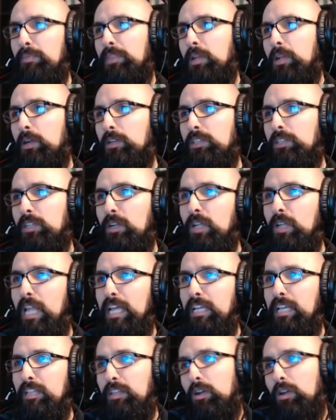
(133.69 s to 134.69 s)
They're they're
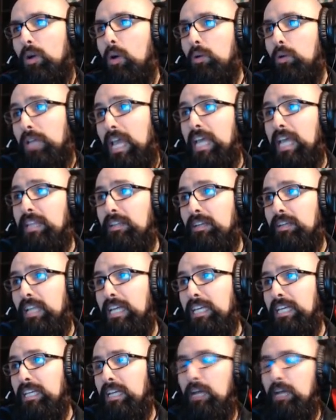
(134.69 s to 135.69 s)
like they're okay. They're
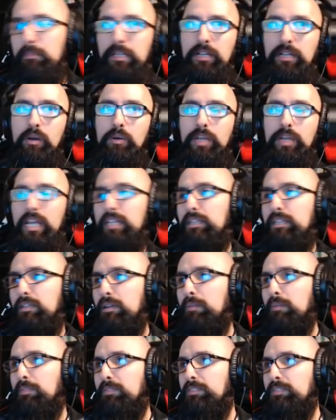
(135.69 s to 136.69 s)
like I mean okay.
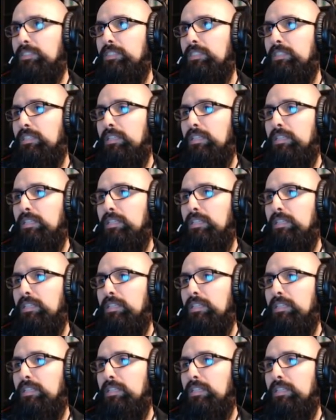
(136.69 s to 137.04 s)
They're I mean